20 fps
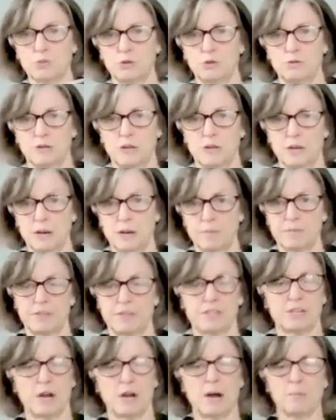you've cut up the
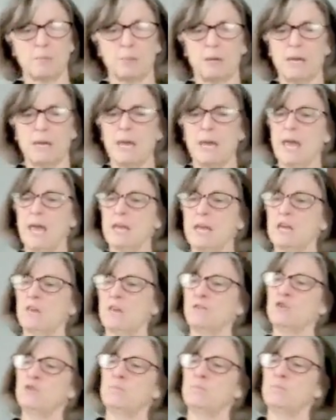top, if
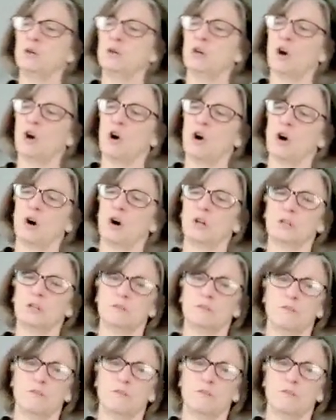you put all of